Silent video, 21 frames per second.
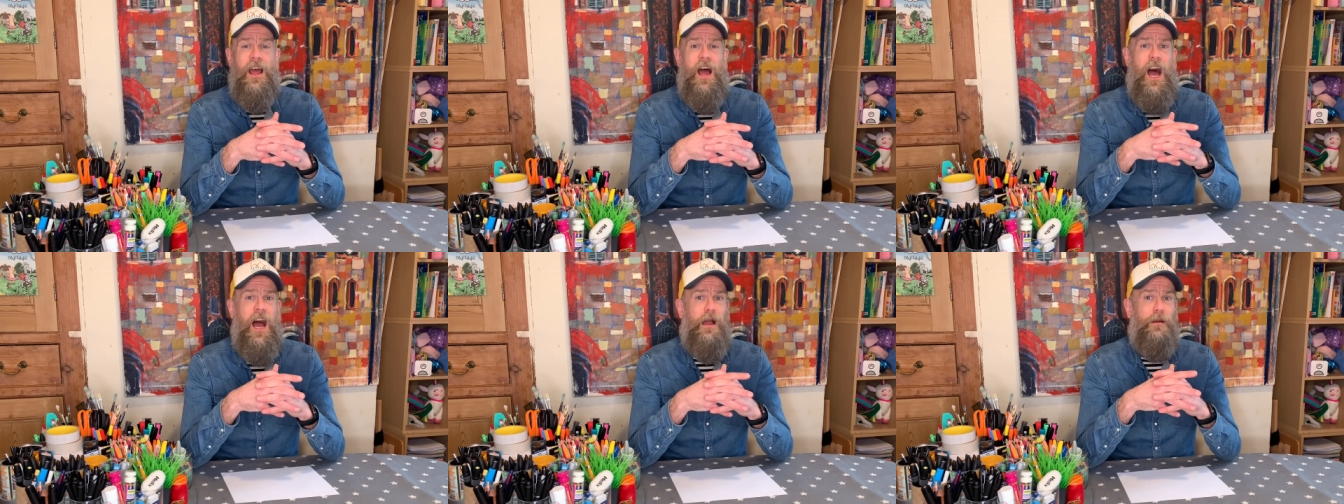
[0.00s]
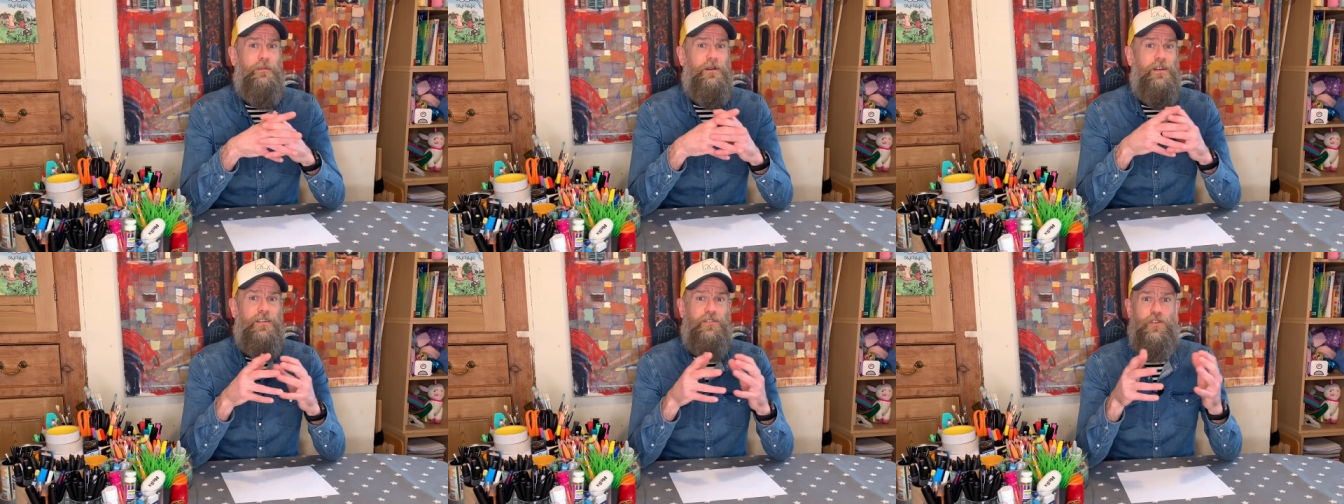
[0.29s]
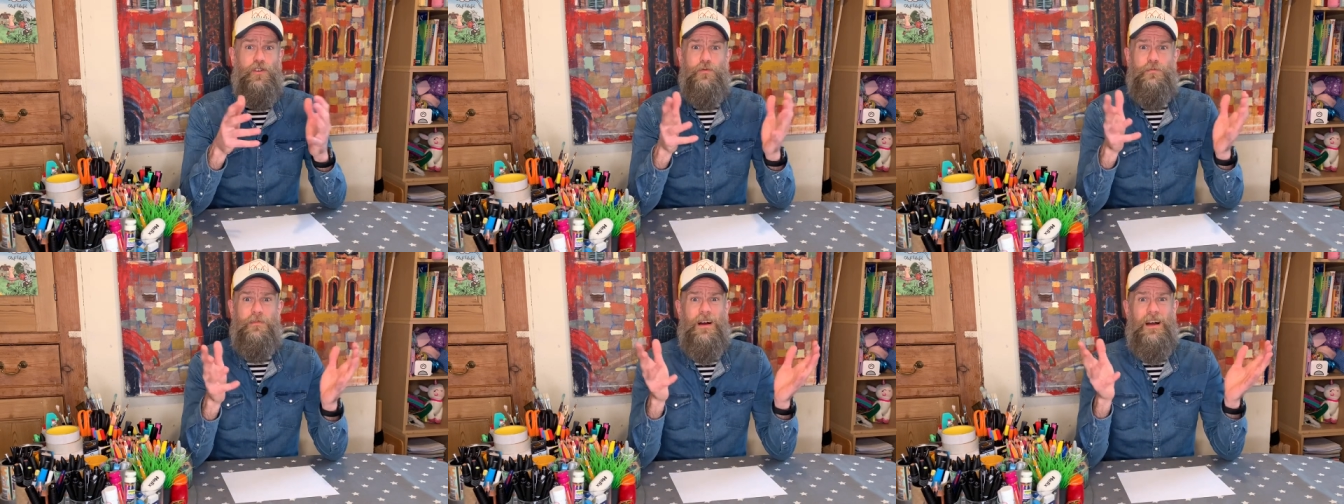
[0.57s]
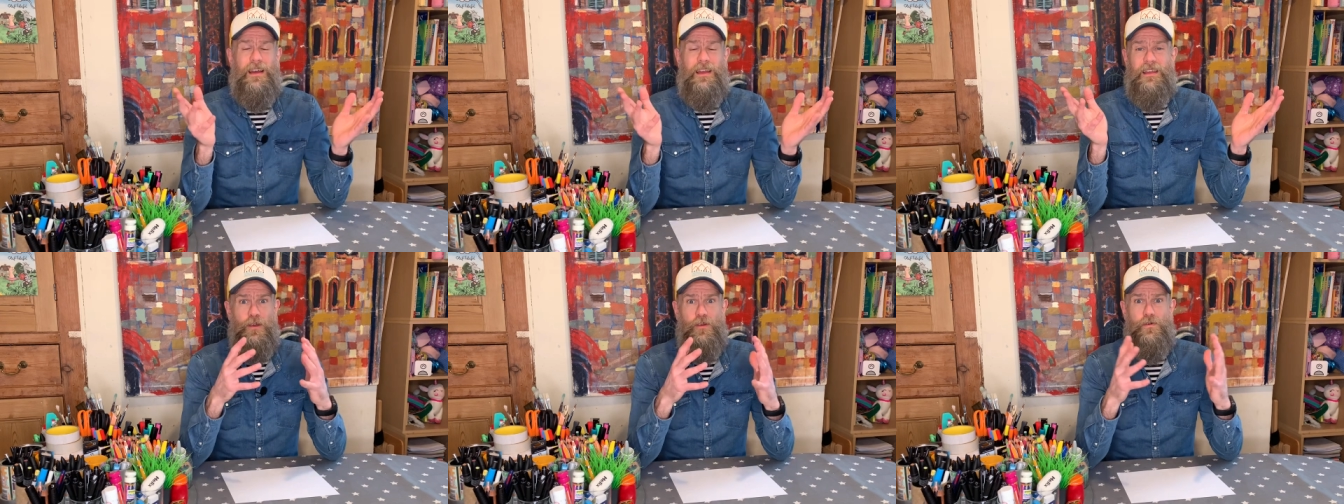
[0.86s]
I'm going to do
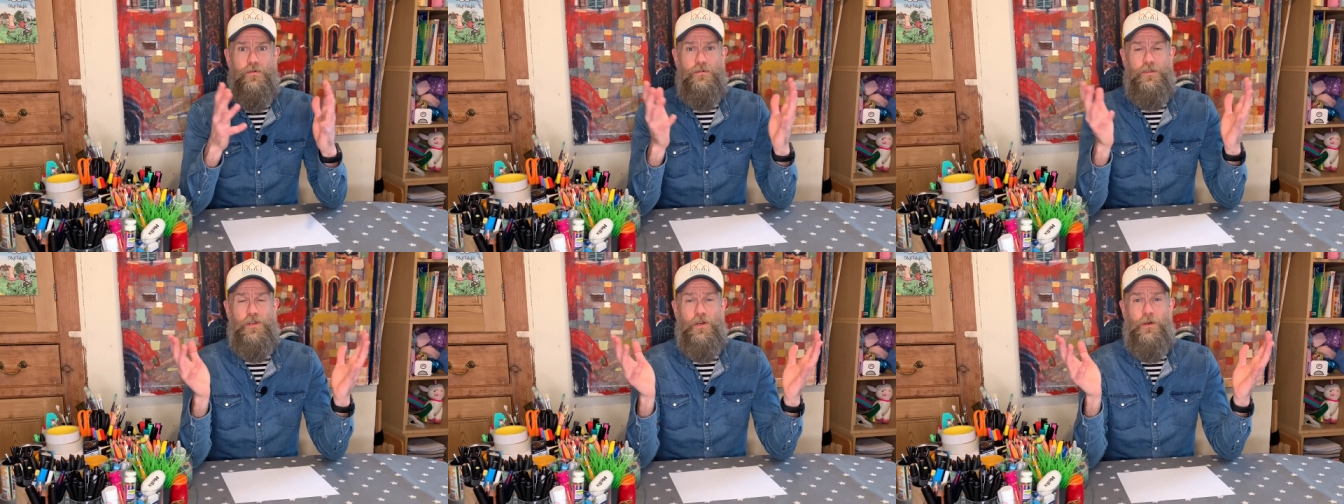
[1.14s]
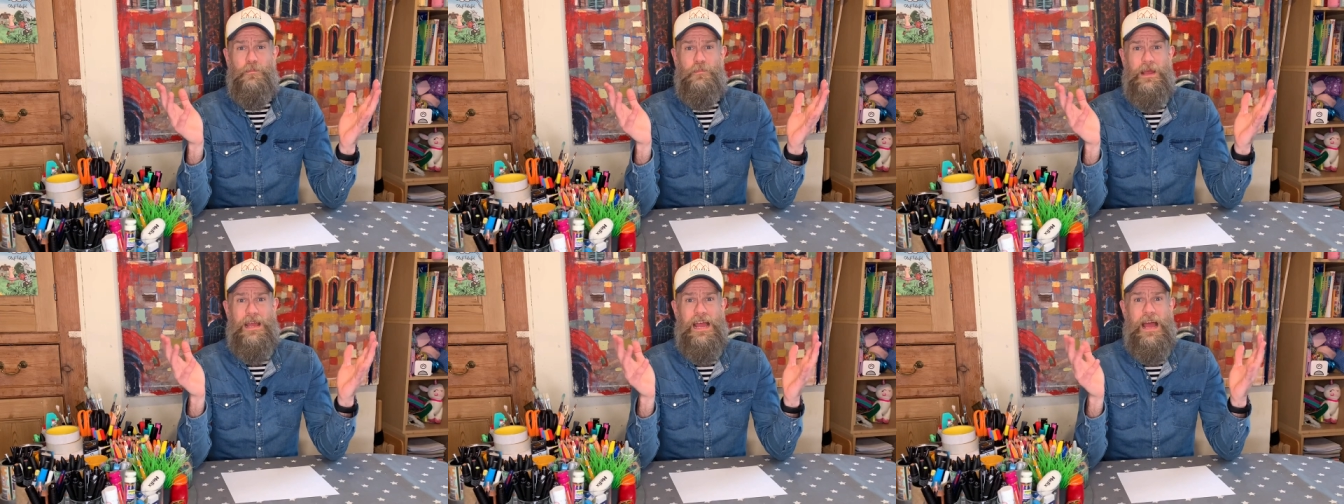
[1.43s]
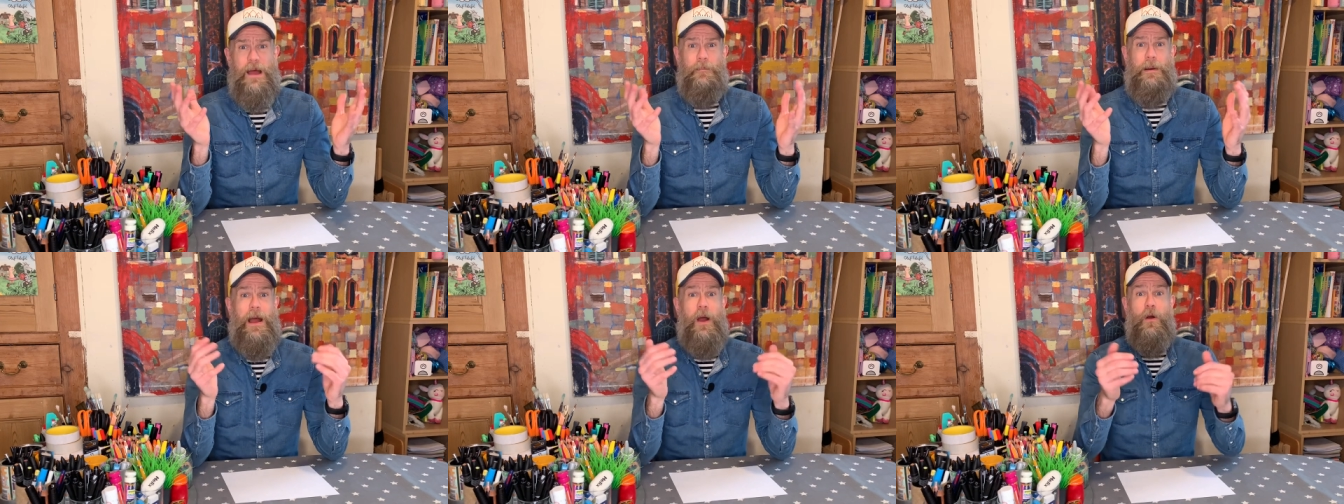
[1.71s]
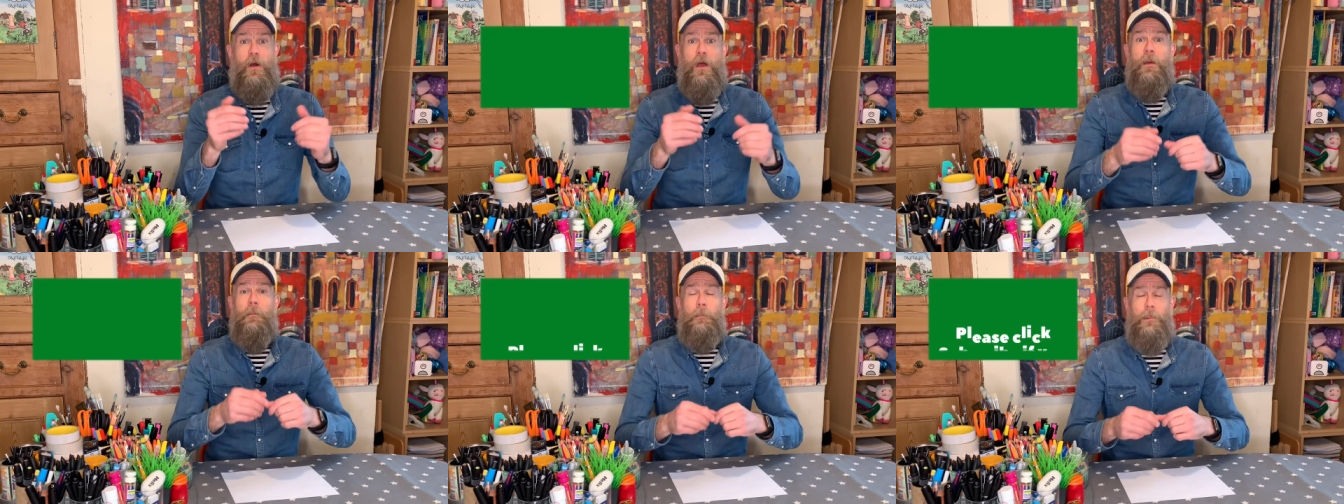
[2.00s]
my usual bit
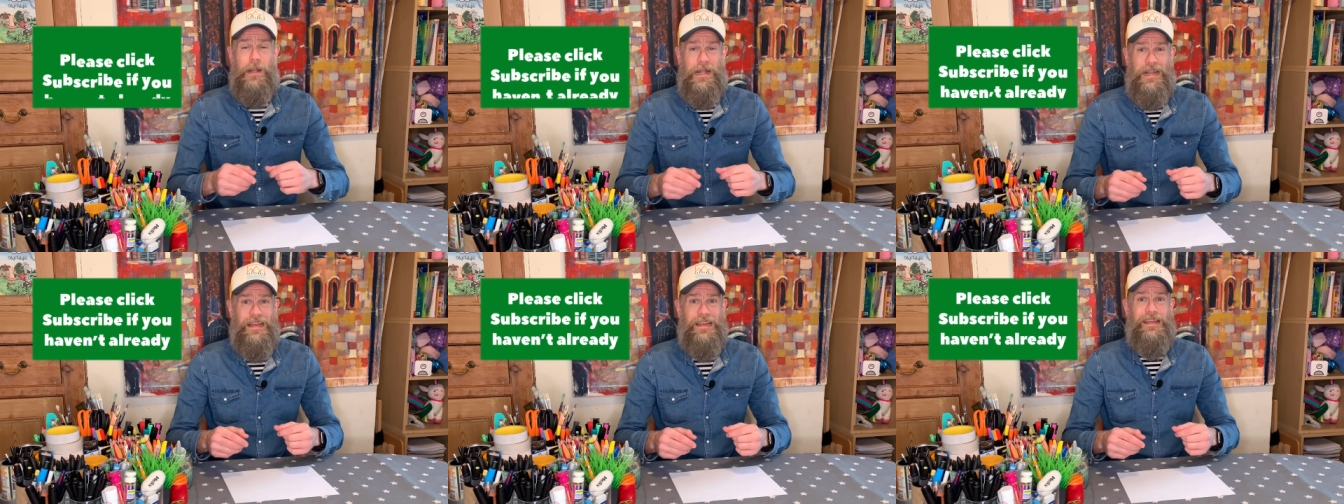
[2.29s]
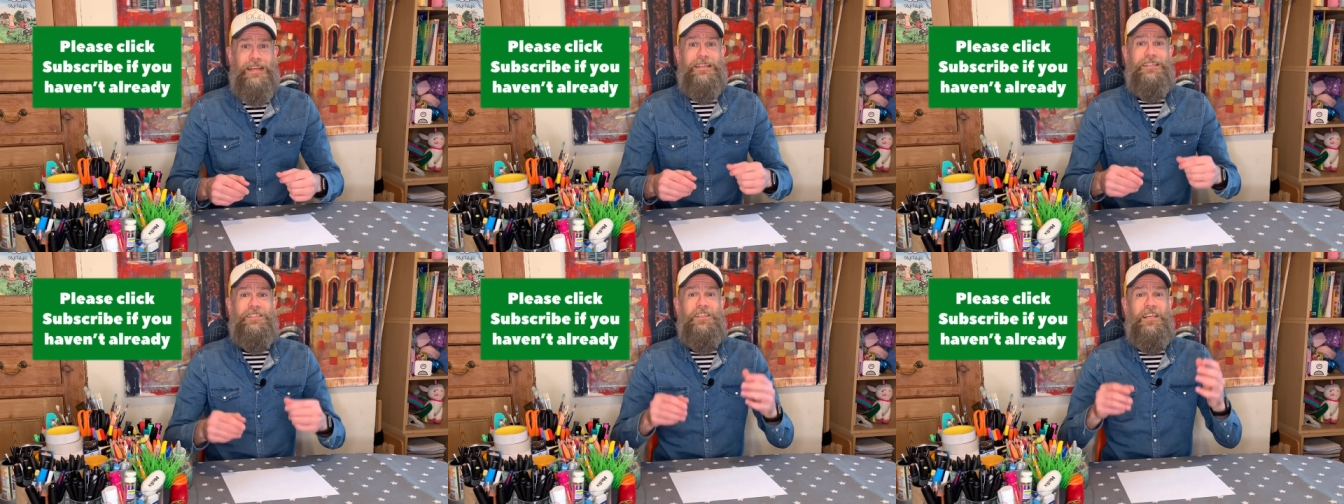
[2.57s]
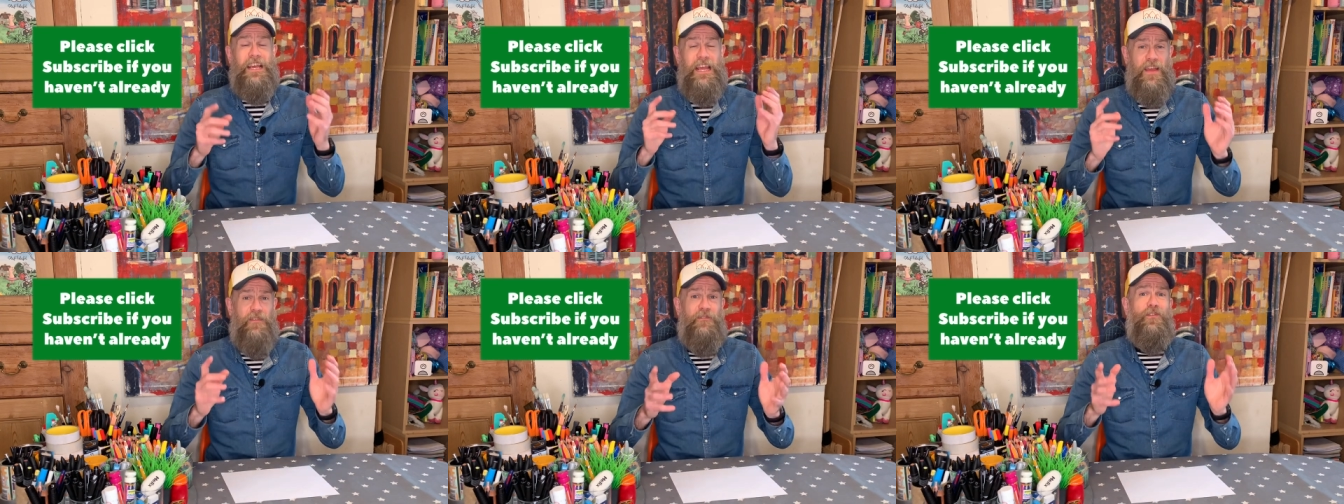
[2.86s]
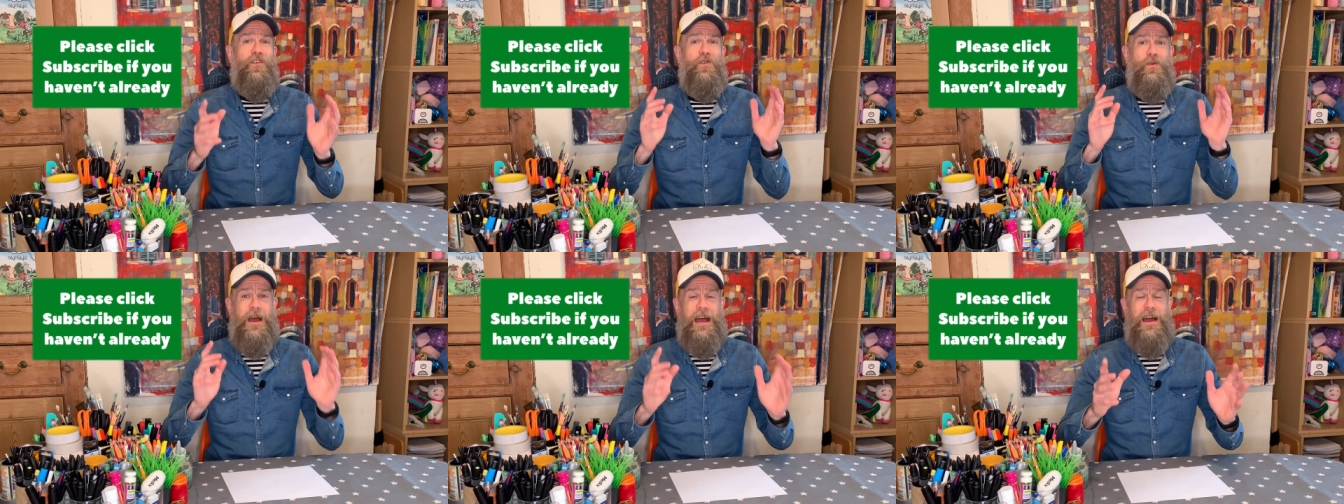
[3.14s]
about please, if
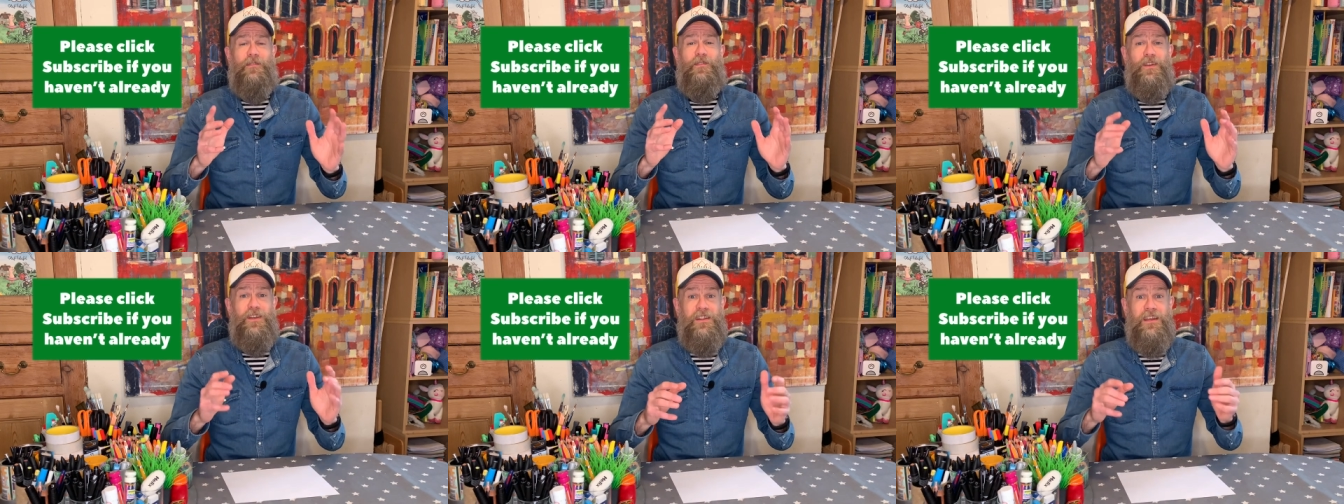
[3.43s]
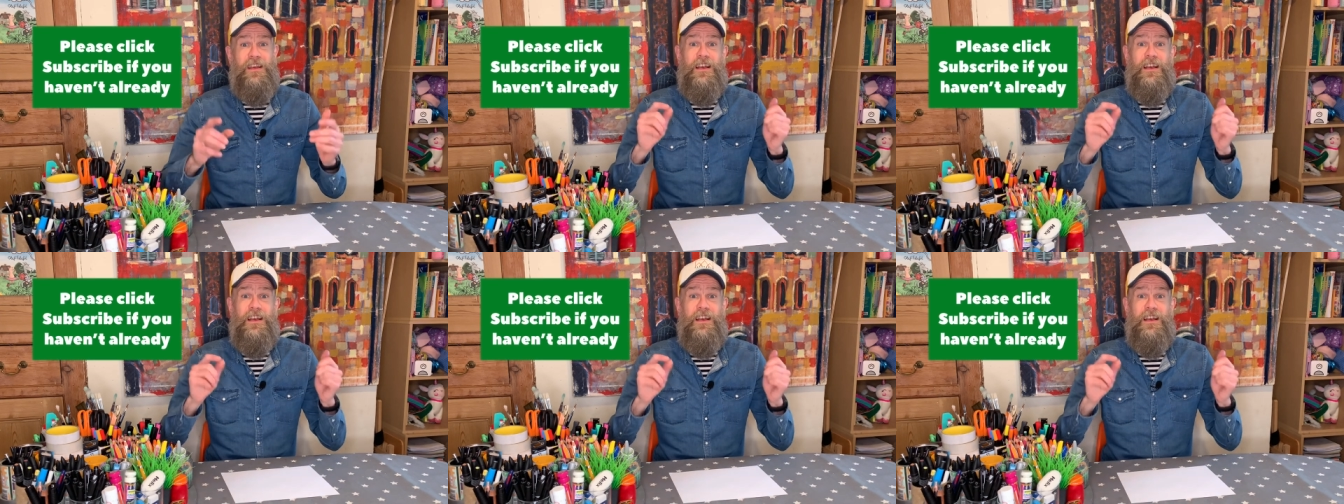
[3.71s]
you haven't,